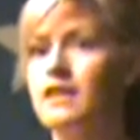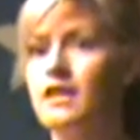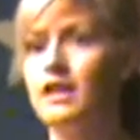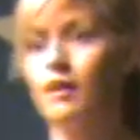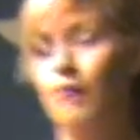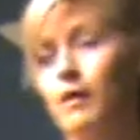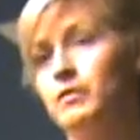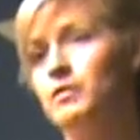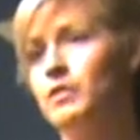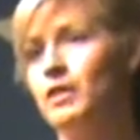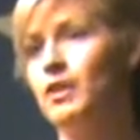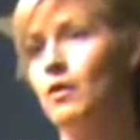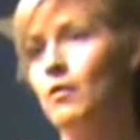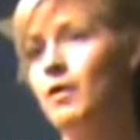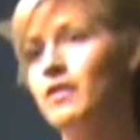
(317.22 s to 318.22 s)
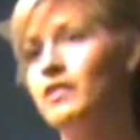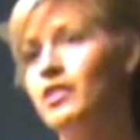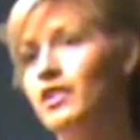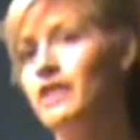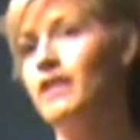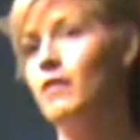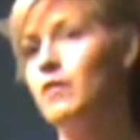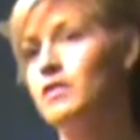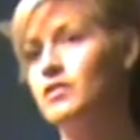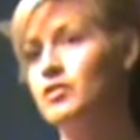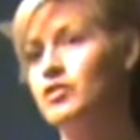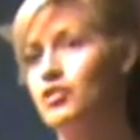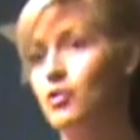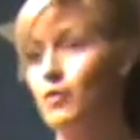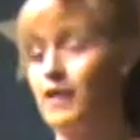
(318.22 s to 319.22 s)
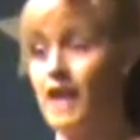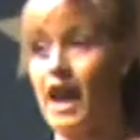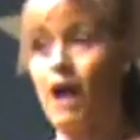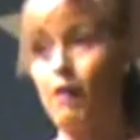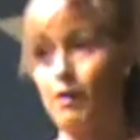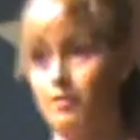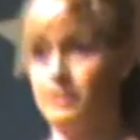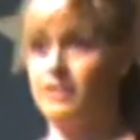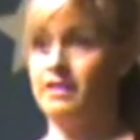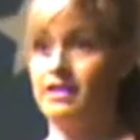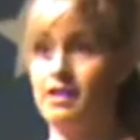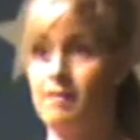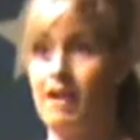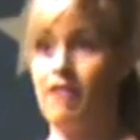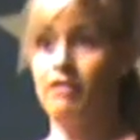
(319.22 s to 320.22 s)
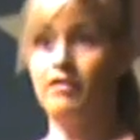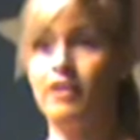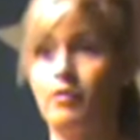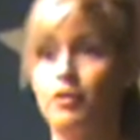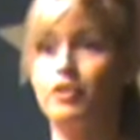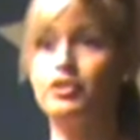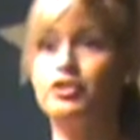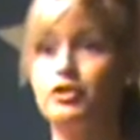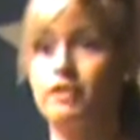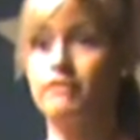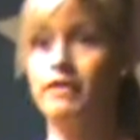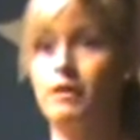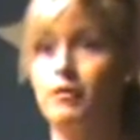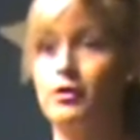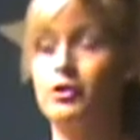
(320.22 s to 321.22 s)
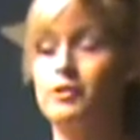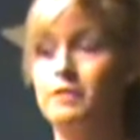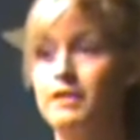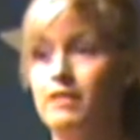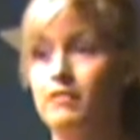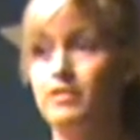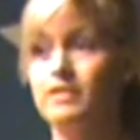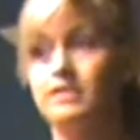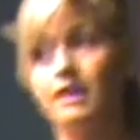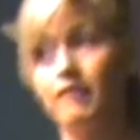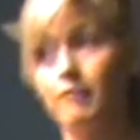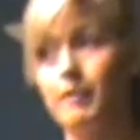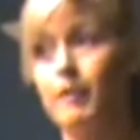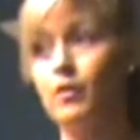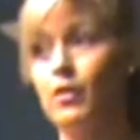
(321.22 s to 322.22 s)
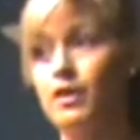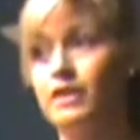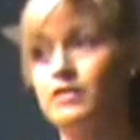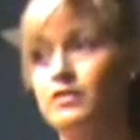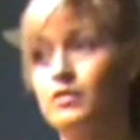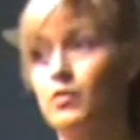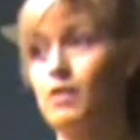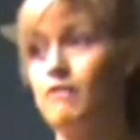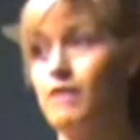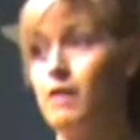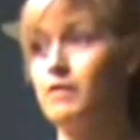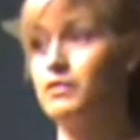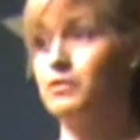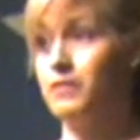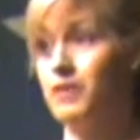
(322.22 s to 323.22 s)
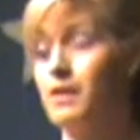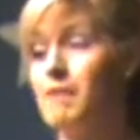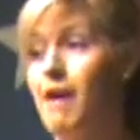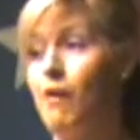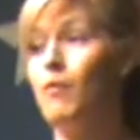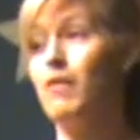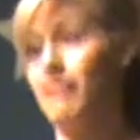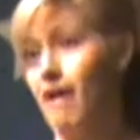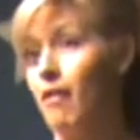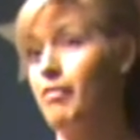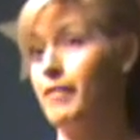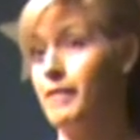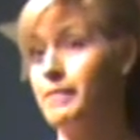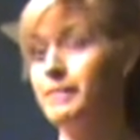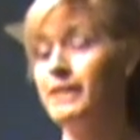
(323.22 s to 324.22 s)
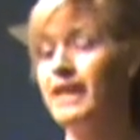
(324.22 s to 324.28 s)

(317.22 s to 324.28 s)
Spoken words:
I was going to go under, and I wasn't sure how I was going to come out. They weren't sure if they were going to be able to save my organs or if I was going to come out without them.